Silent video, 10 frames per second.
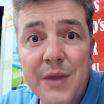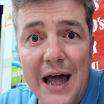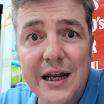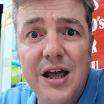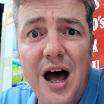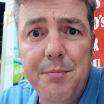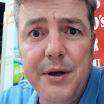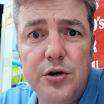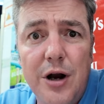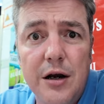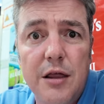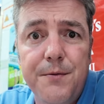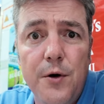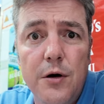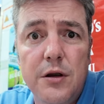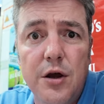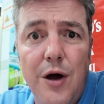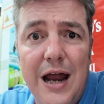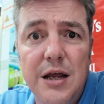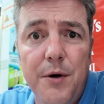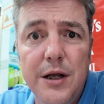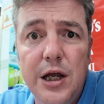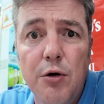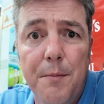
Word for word: and they can't be transferred to anybody new